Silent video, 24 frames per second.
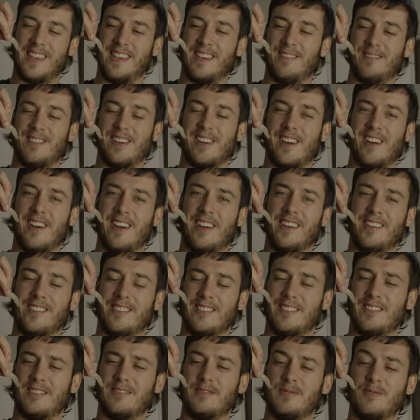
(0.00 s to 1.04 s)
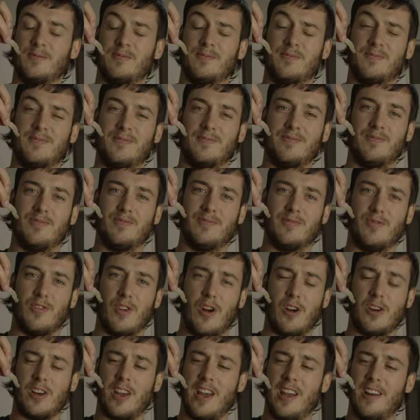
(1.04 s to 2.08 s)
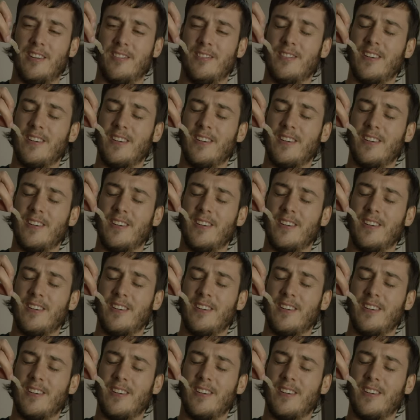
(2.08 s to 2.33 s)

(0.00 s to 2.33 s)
here we go. Rock Cale.